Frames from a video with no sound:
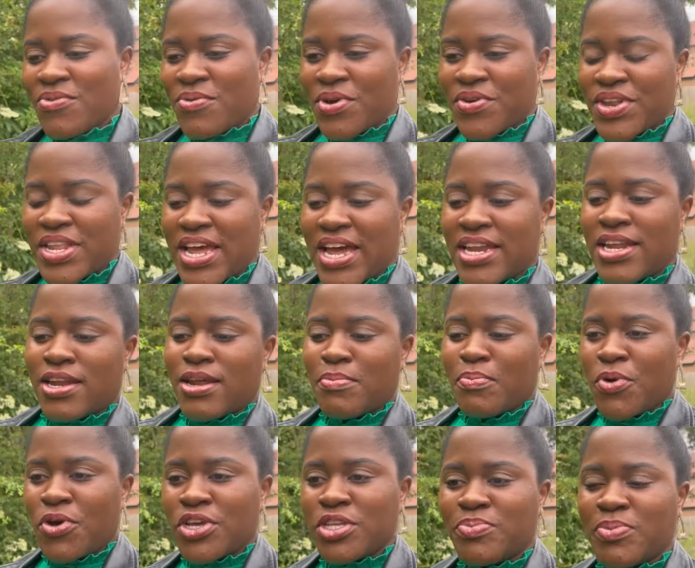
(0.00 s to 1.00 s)
We already had an
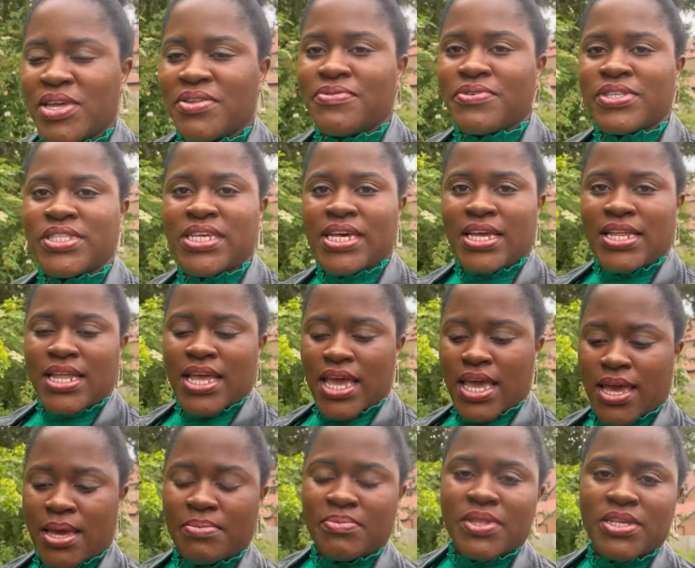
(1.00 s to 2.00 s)
appointment for 10
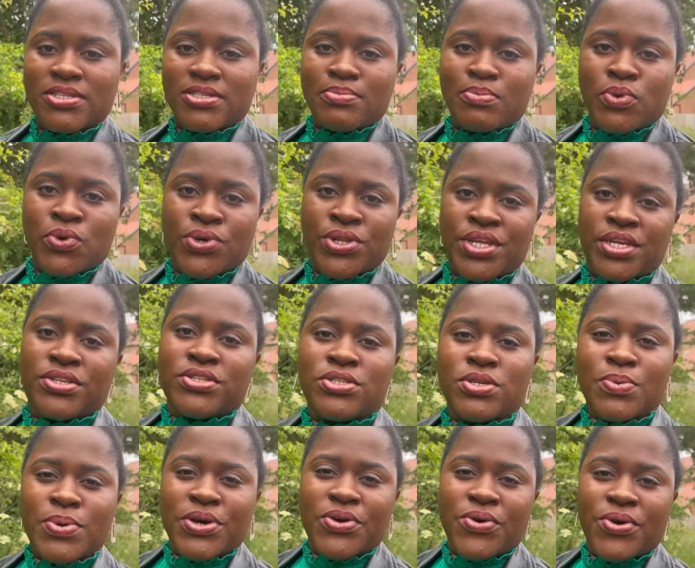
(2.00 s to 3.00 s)
a.m. this morning. So
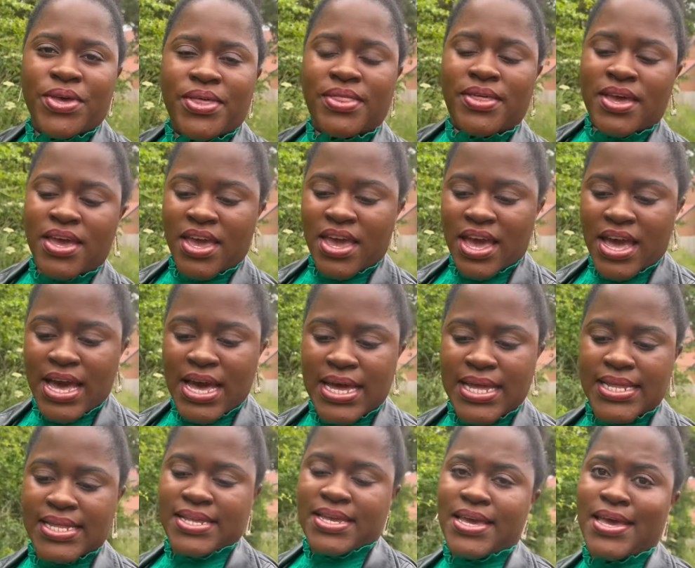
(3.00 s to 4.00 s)
we're going there
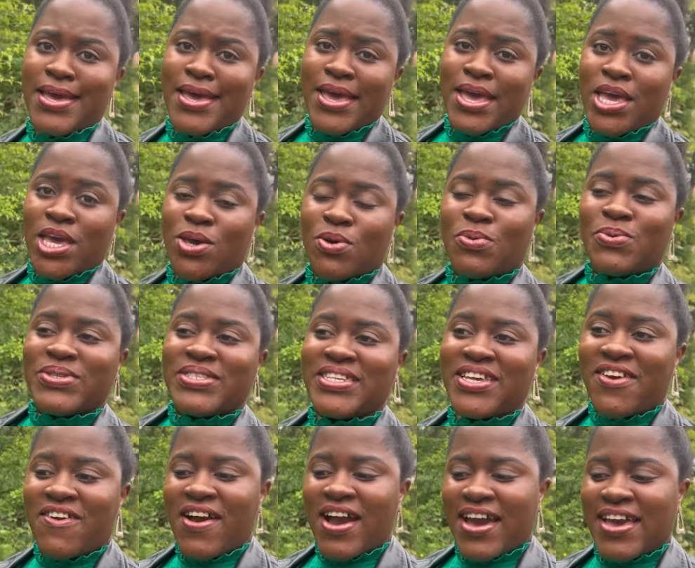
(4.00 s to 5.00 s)
and we will see
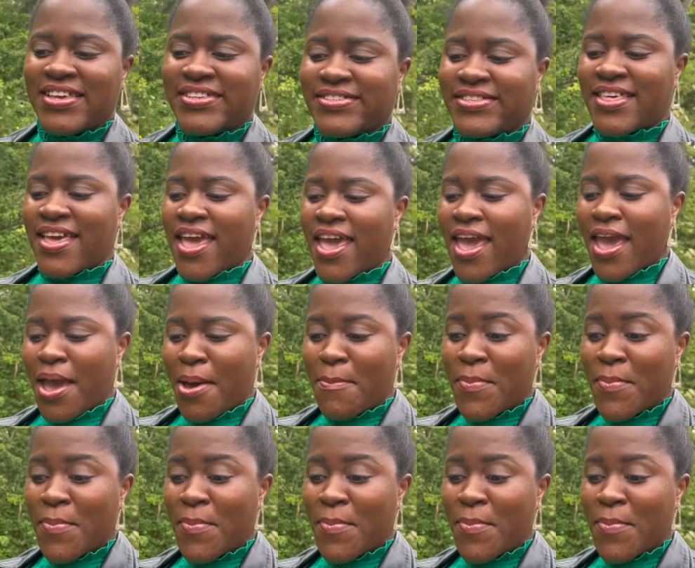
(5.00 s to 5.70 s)
you guys there.